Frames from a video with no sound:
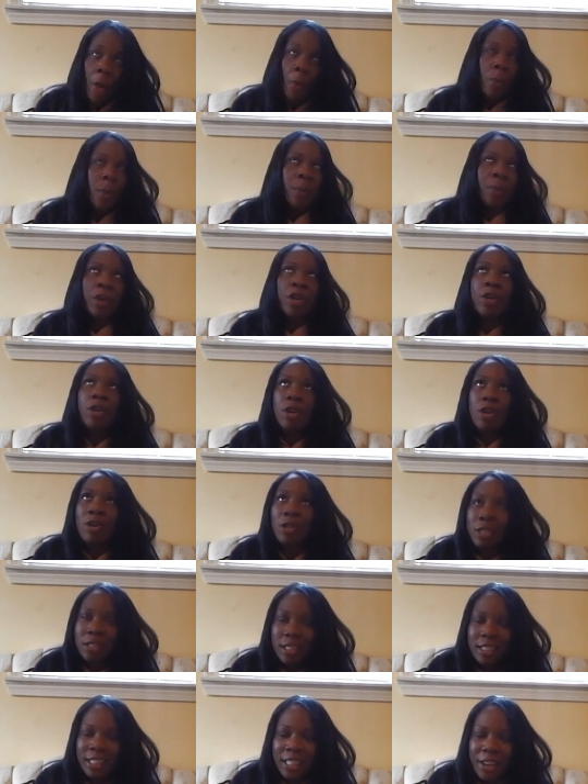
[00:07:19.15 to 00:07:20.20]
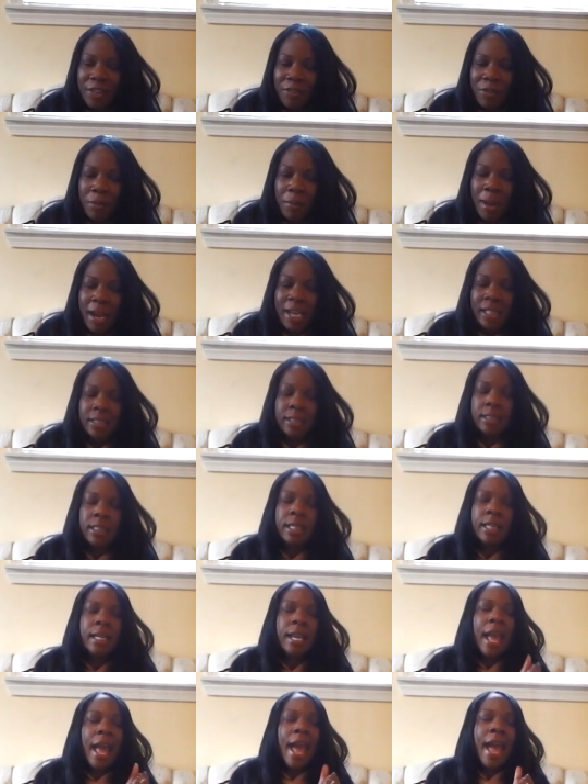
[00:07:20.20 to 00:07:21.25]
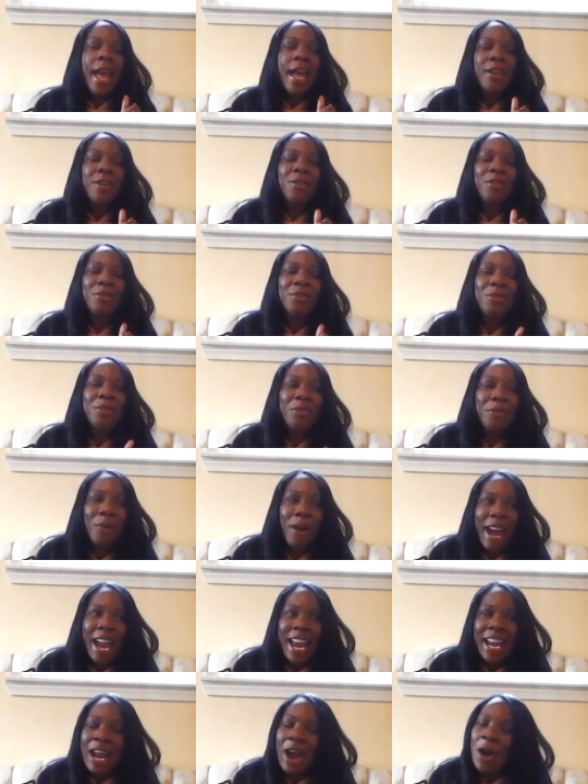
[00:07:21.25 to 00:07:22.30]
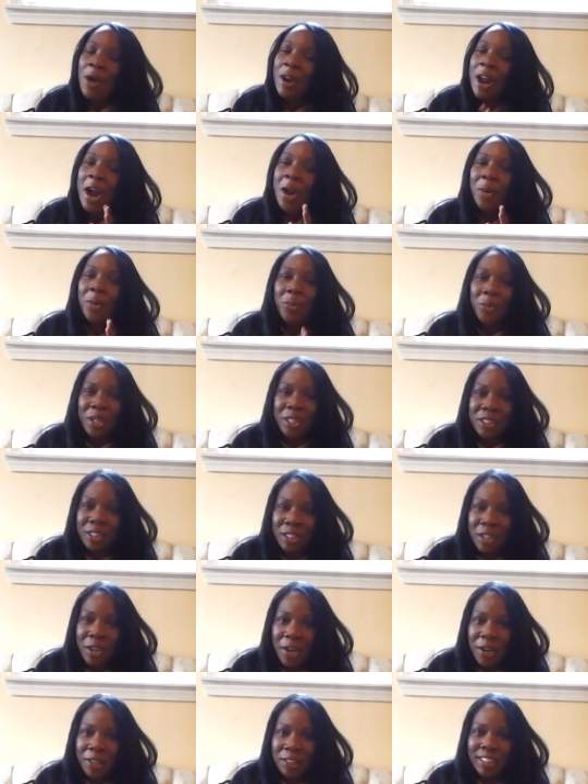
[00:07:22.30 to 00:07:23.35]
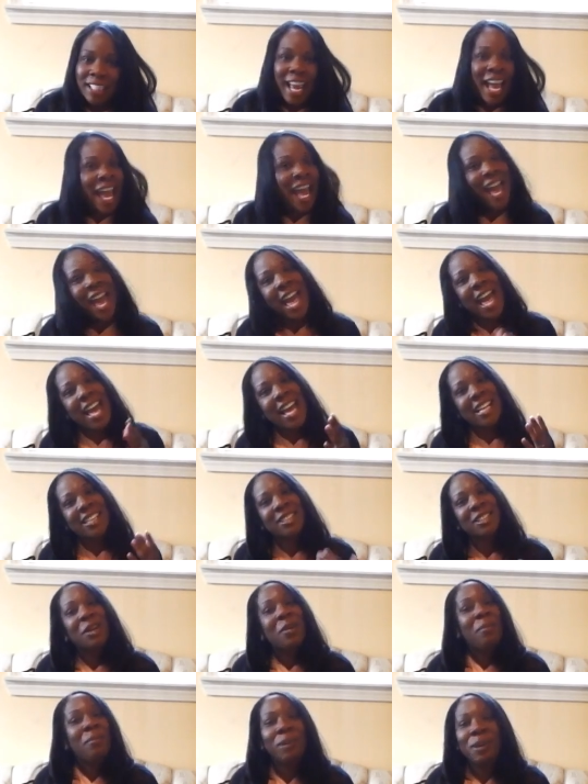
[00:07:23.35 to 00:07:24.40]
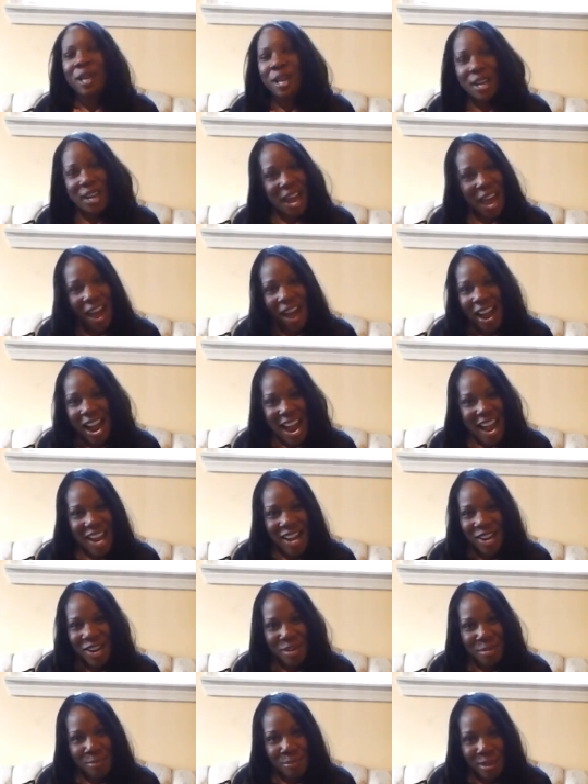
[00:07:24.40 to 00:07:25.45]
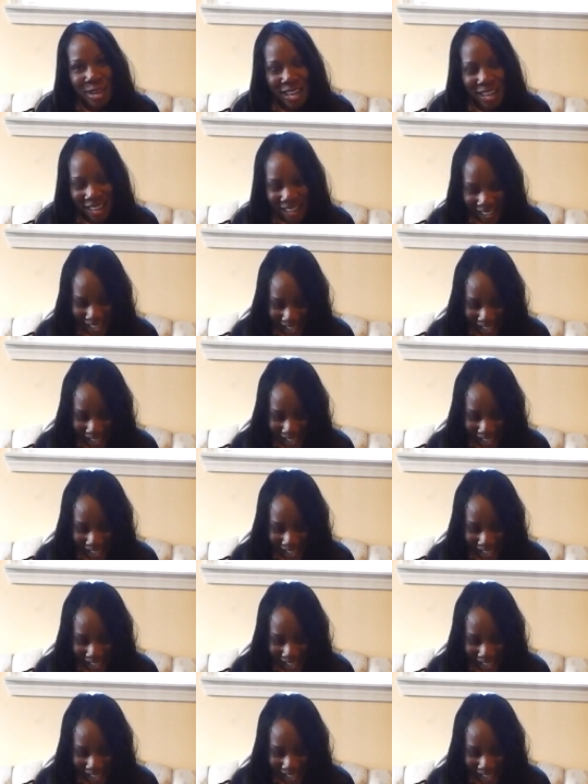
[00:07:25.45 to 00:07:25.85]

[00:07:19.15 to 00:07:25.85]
We will use this information and do great on our research and completing our I.R.B.